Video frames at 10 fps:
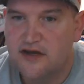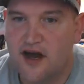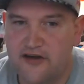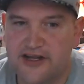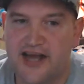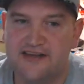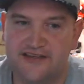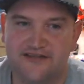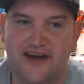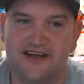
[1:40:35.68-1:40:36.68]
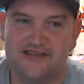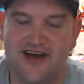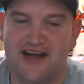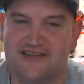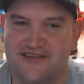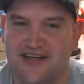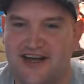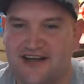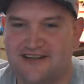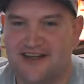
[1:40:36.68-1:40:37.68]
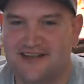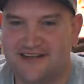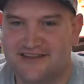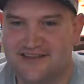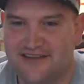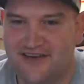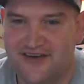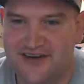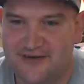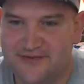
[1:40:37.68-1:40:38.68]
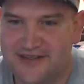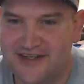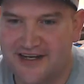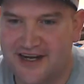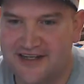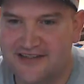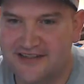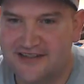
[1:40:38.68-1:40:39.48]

Okay, so you ran track, so yeah, that all comes to you. I got you.